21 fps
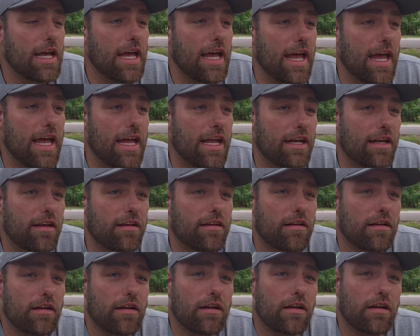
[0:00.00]
And
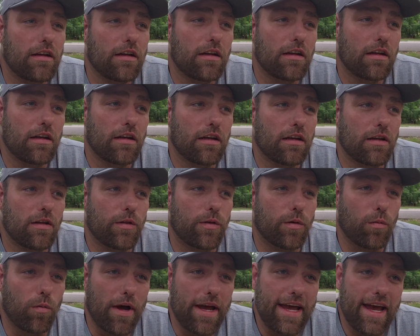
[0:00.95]

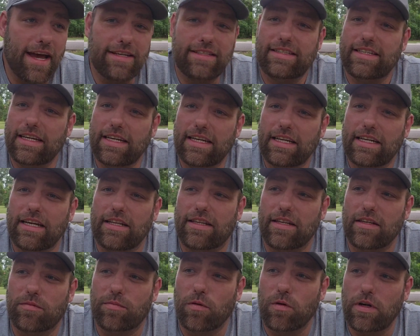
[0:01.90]
the way I see it at
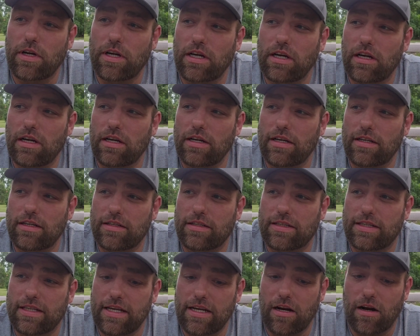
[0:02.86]
this point
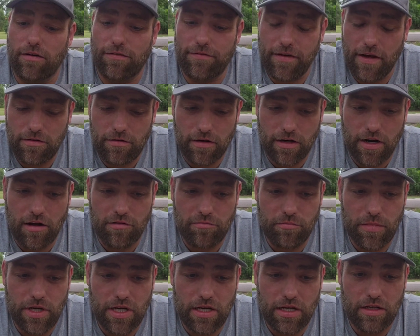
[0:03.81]
is that our federal
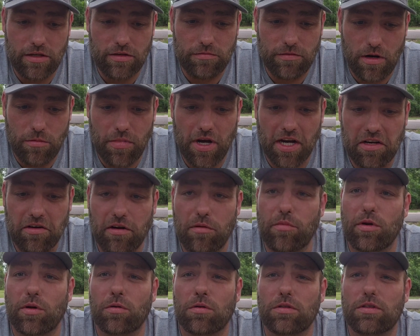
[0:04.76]
government is run by
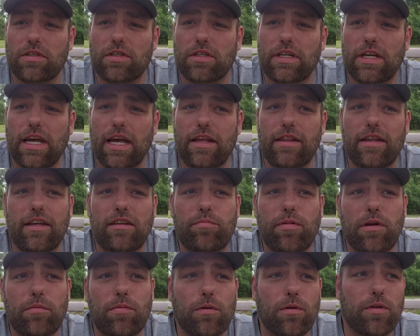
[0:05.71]
criminals. And these
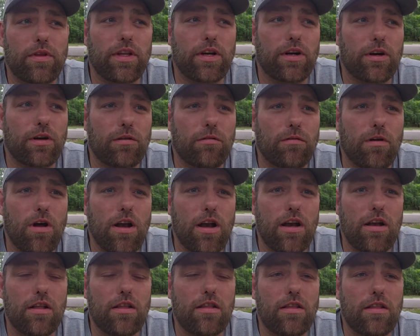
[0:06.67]
people that are
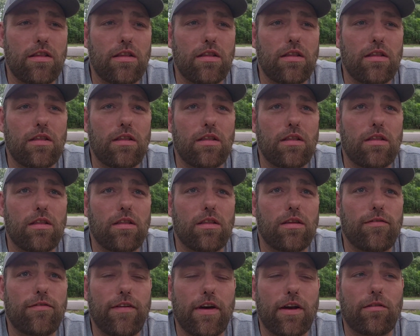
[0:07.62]
running
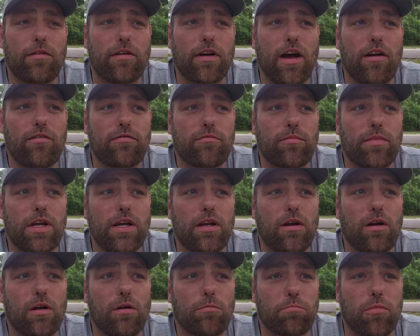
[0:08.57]
the federal
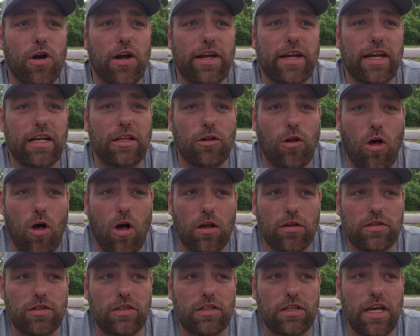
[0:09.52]
government are breaking
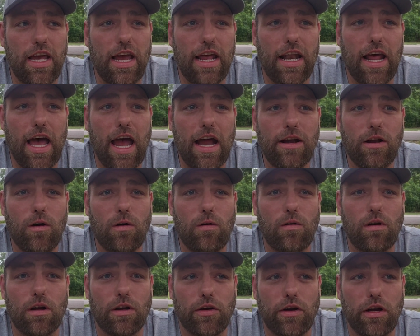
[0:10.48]
laws. And I
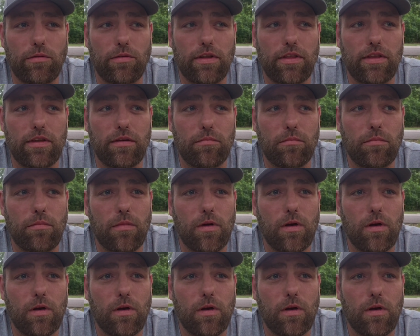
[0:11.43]
don't agree with them.